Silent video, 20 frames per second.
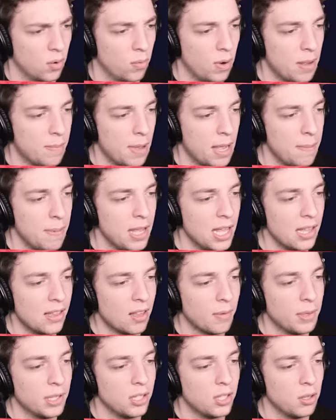Wait, maybe it's
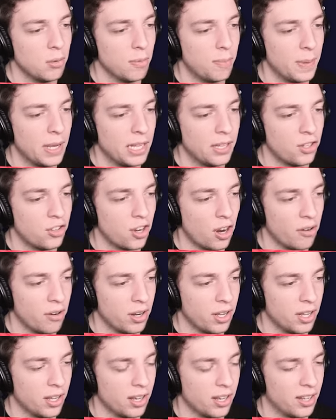something to do with being the
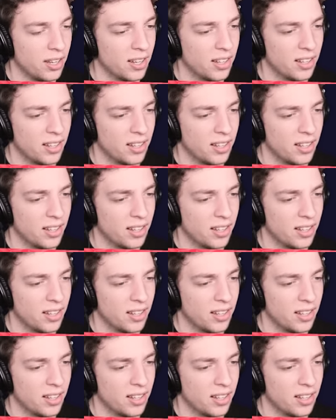shuriken.